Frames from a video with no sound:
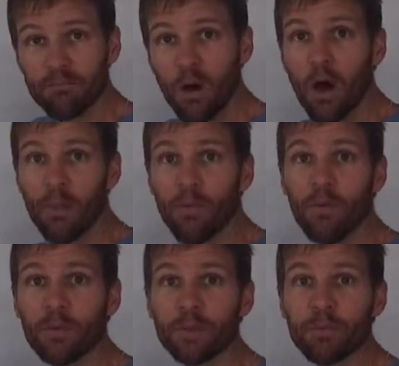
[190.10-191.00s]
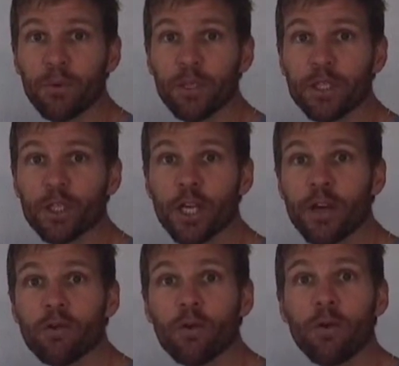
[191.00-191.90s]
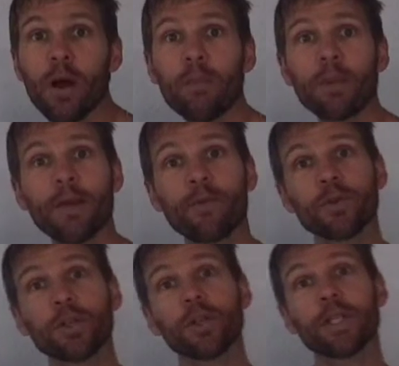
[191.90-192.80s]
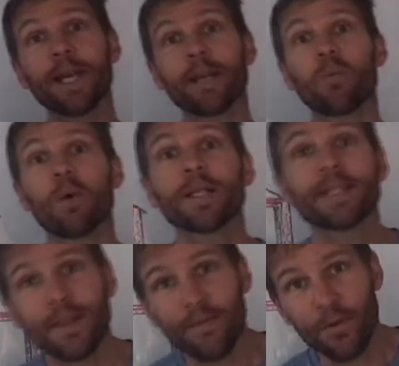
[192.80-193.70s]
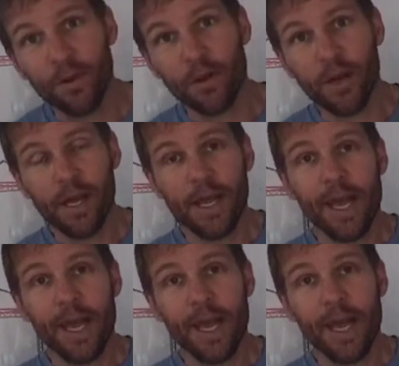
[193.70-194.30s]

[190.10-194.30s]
high performance buildings in general, but they've also taken it one step further,